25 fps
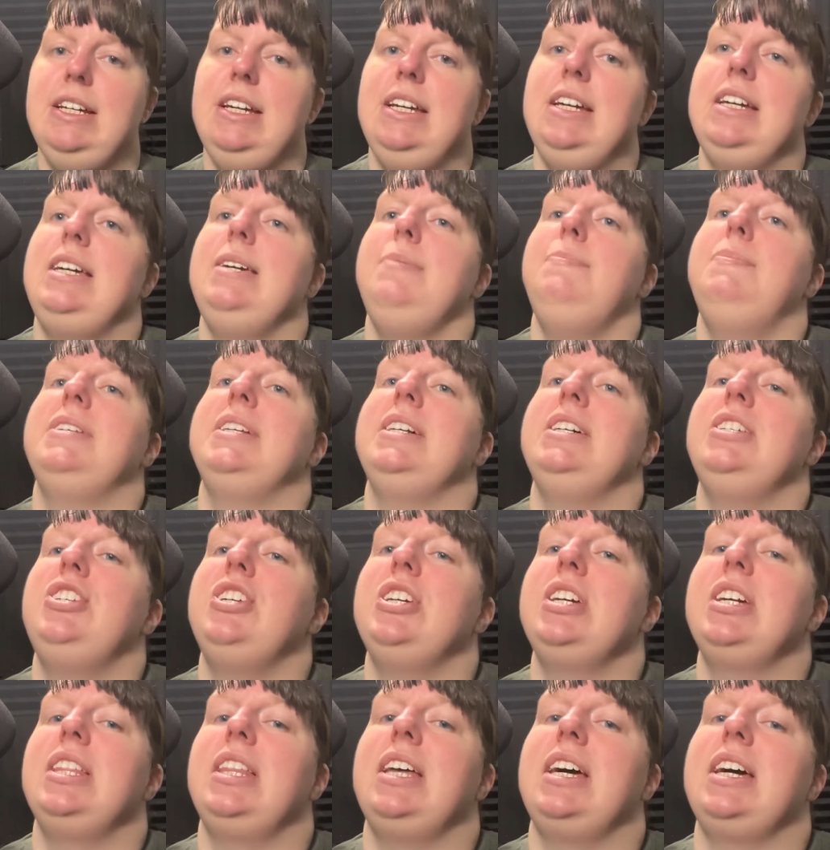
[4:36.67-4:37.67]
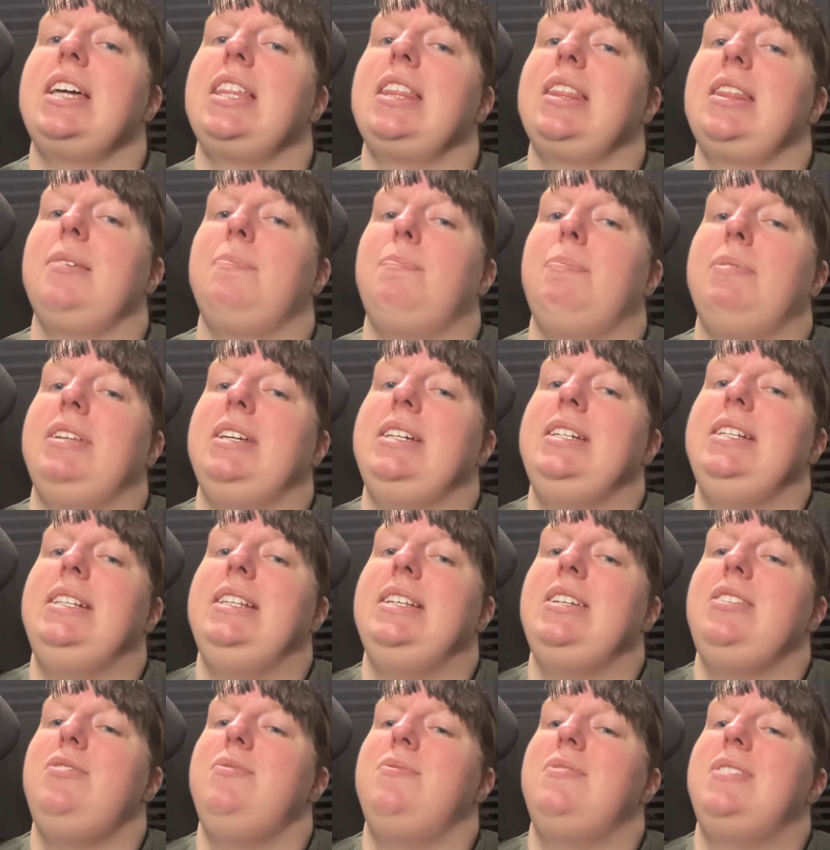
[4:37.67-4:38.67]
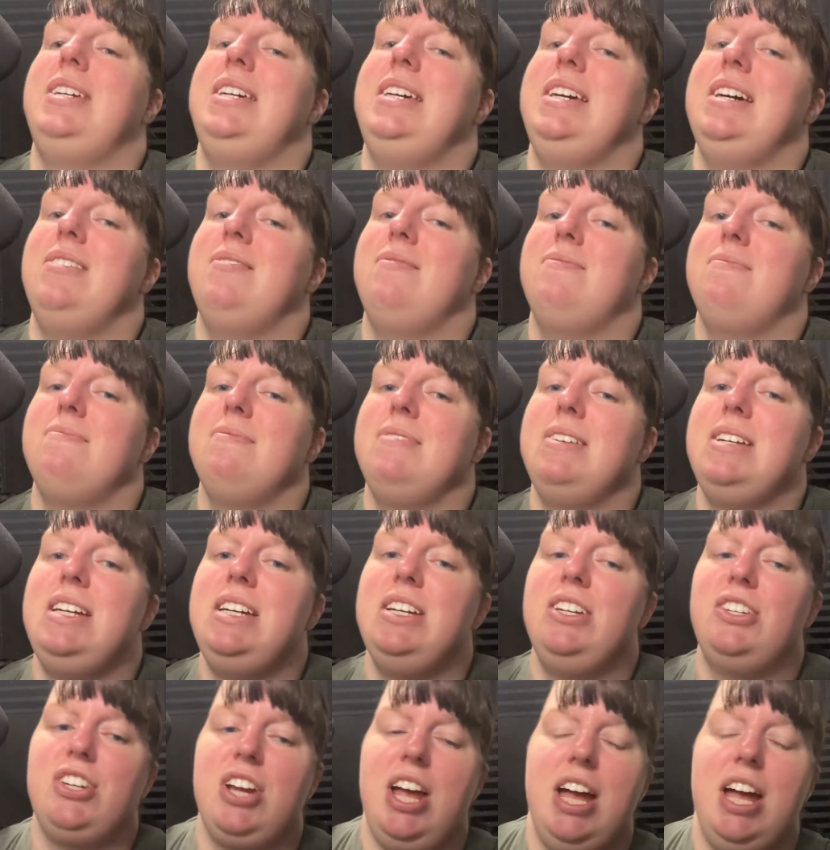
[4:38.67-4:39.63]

It keeps itching in like the place that you can't reach.